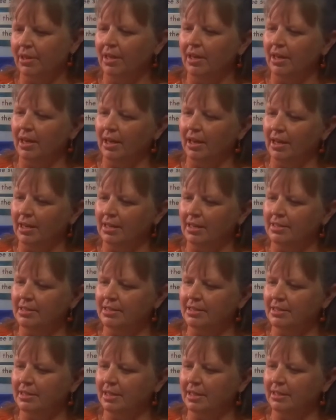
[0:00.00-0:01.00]

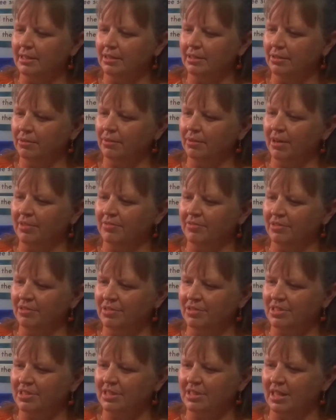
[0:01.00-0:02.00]
And, I've
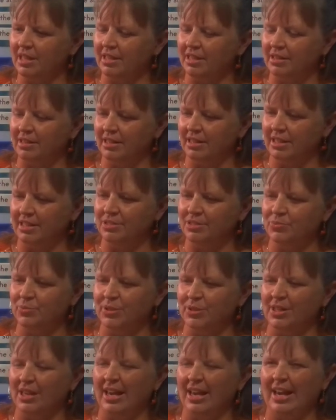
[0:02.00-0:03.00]
noticed that things with
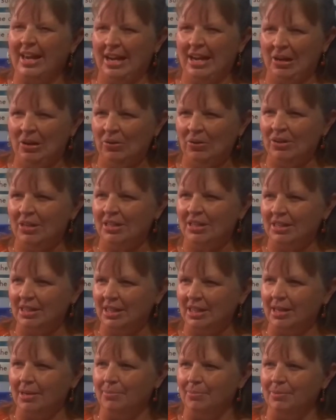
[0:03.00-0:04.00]
air in
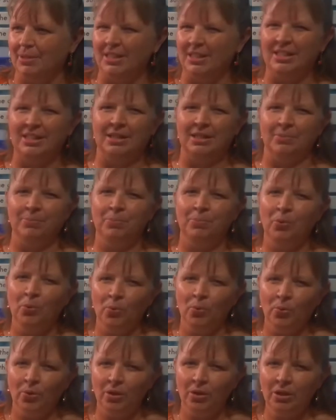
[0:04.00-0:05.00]
them, like in the
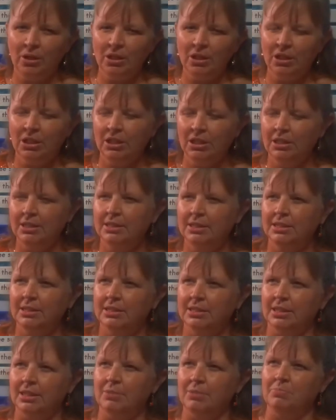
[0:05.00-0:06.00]
pool,
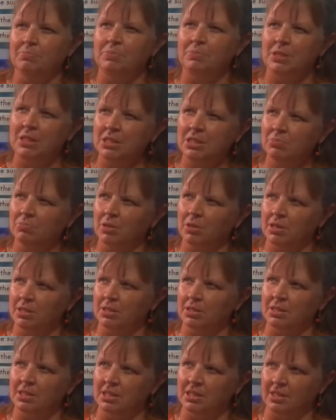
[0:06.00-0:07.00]
like beach balls
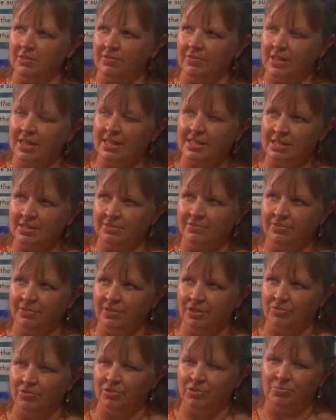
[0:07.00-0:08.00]
and stuff, that stuff
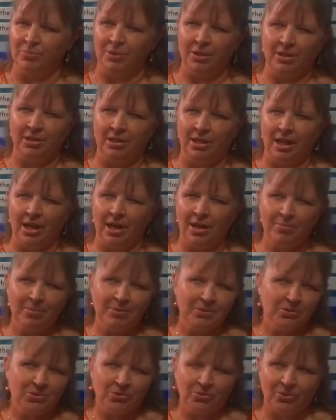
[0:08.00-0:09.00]
floats. But apples
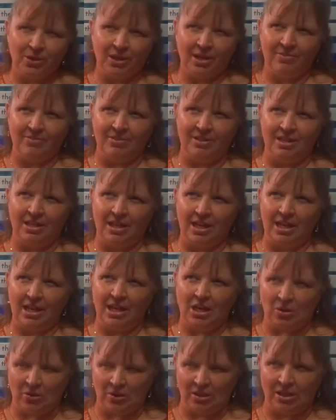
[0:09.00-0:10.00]
don't have any
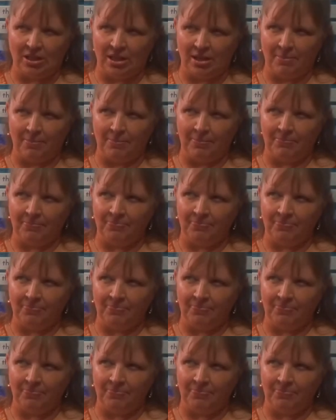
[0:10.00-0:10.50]
air in them.